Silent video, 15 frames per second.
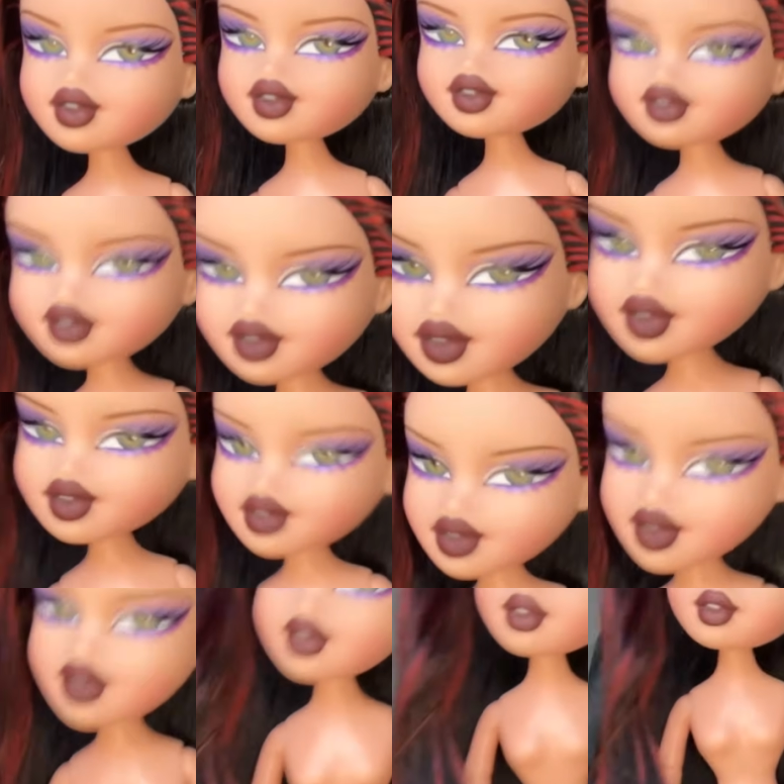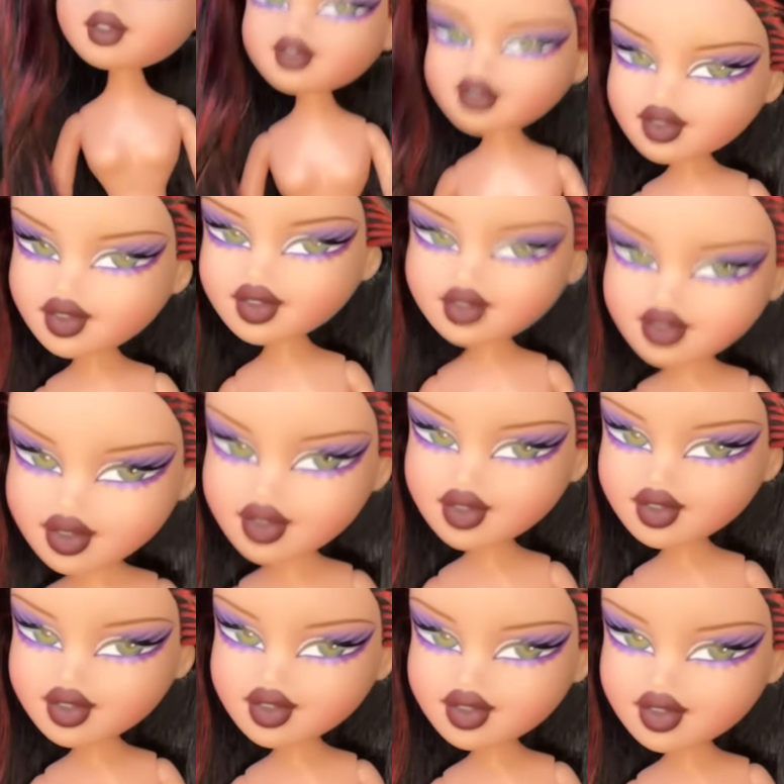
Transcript: that took me quite a while.